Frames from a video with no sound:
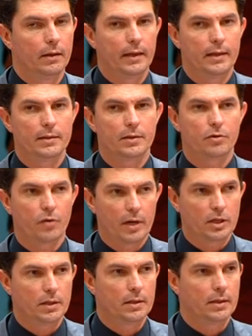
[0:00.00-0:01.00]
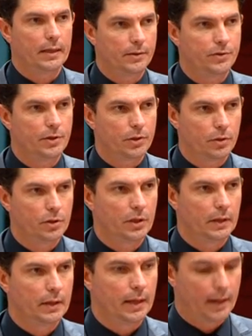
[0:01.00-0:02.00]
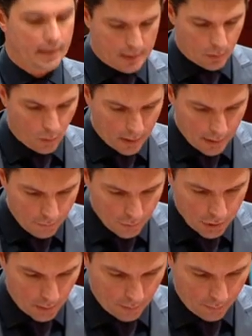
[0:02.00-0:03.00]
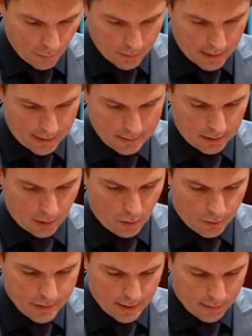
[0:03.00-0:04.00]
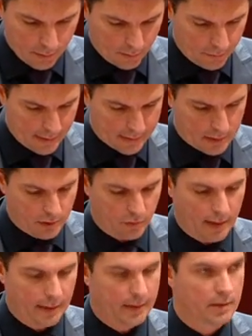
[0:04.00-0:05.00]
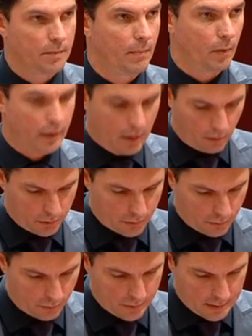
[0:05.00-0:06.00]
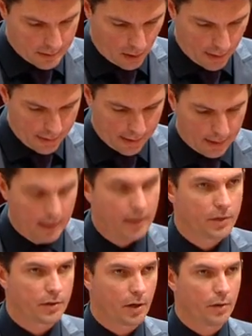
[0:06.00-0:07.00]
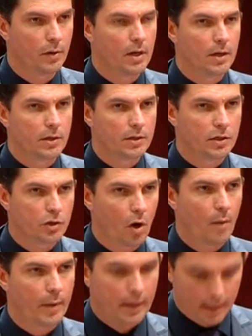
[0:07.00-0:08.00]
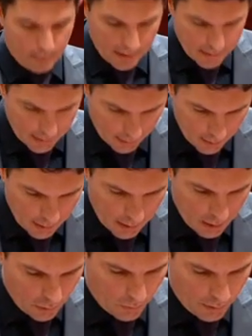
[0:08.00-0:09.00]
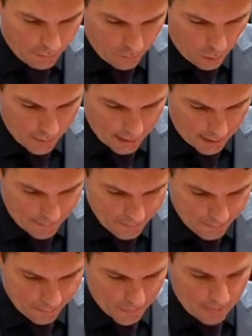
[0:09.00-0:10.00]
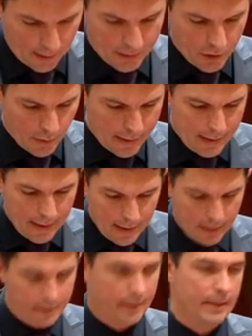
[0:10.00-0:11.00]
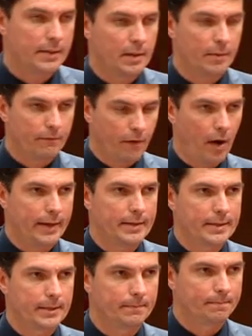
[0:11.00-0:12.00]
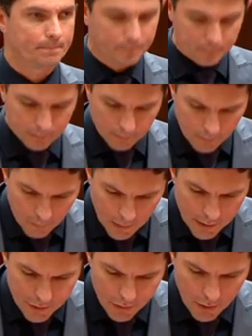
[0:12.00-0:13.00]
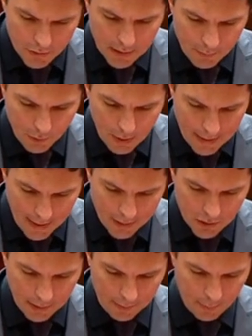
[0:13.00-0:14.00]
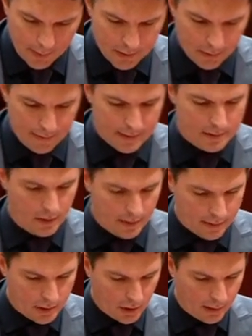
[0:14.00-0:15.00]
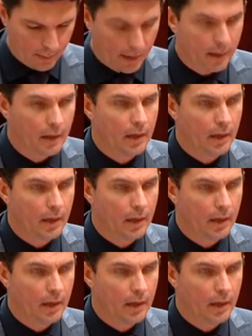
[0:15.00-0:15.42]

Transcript: It is a treasured institution and it does a wonderful job of broadcasting content that reflects Australia's multicultural society. So stop messing with the formula. And so here is some advice to those Liberal and National MPs on that side of the chamber